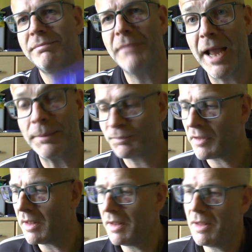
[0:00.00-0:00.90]
yeah,
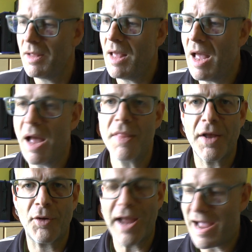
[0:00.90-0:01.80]

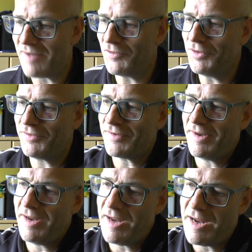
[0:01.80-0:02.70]
that I haven't
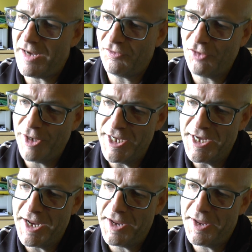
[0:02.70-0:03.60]
actually
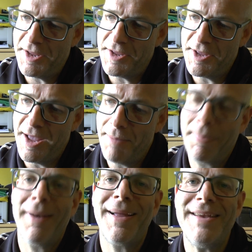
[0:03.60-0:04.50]

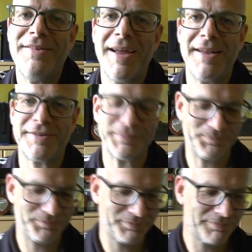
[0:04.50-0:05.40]
played yet.
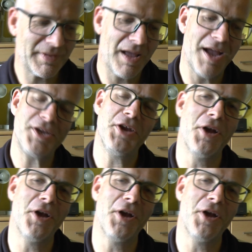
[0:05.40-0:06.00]
You